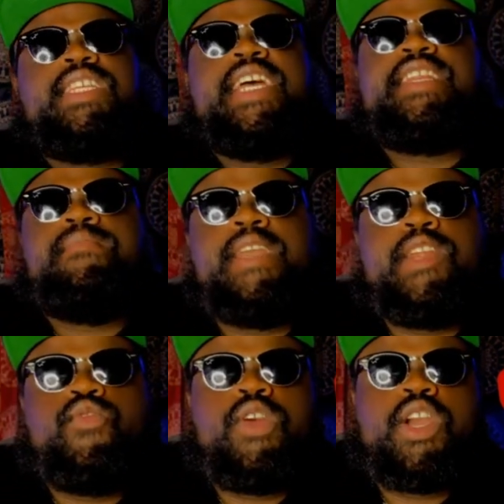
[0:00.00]
that to men
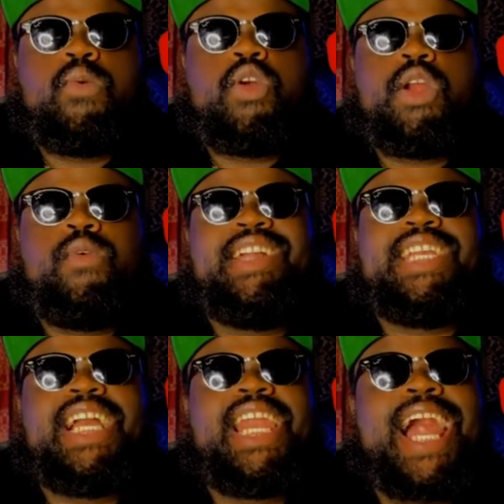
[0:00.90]
who are going to work around the
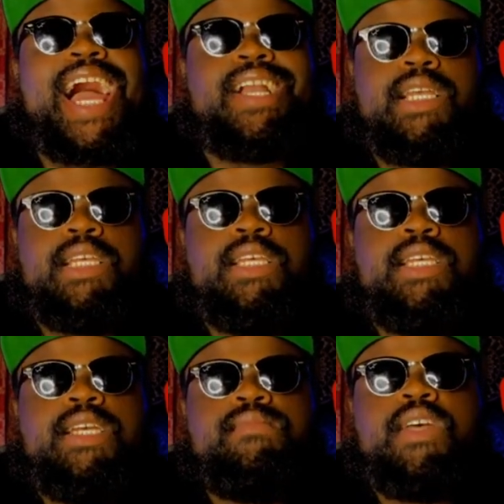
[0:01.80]
clock.
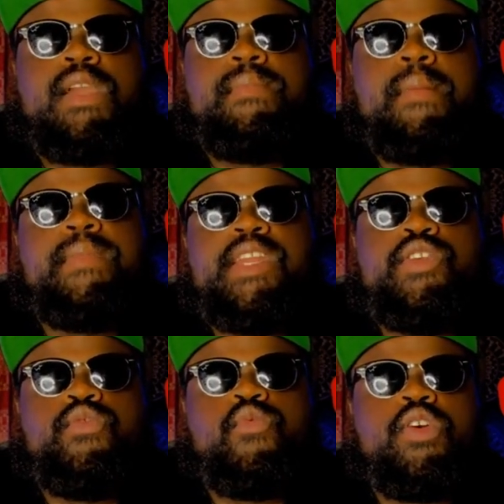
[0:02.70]
I'm talking about men
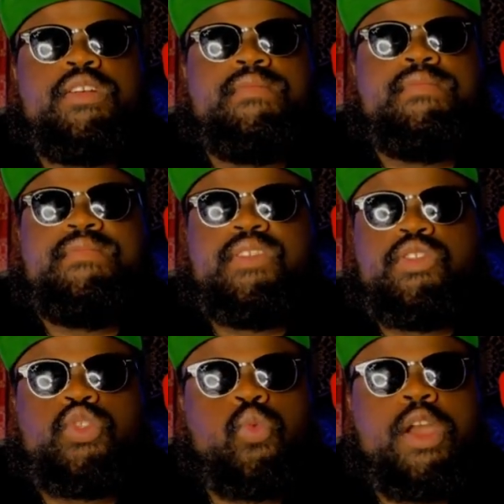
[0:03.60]
who work
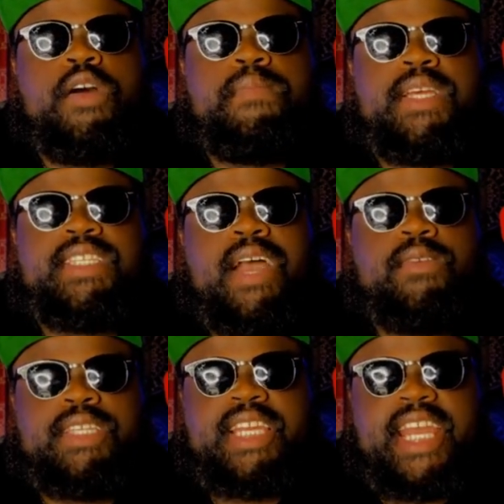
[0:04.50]
those 12 plus
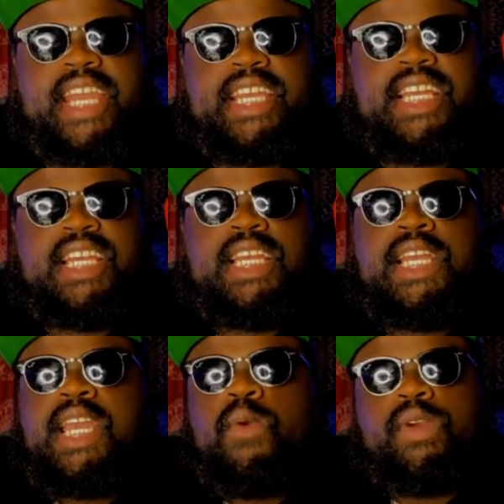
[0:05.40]
hours a day,
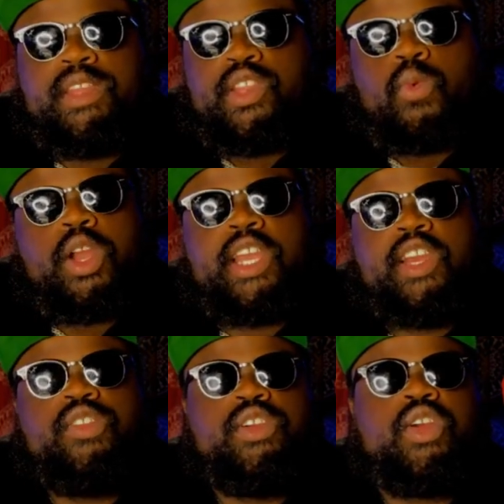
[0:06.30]
whether they're working
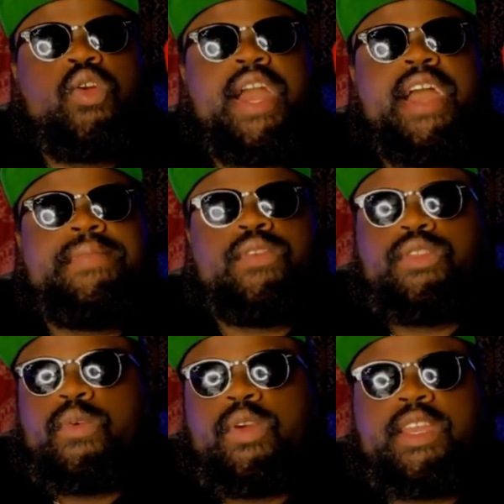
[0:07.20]
on their craft or
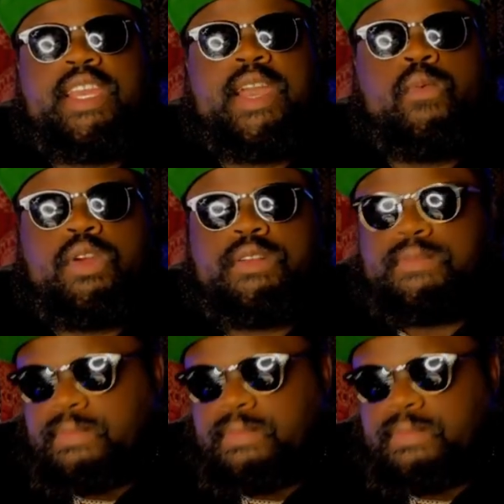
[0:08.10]
they're working at work.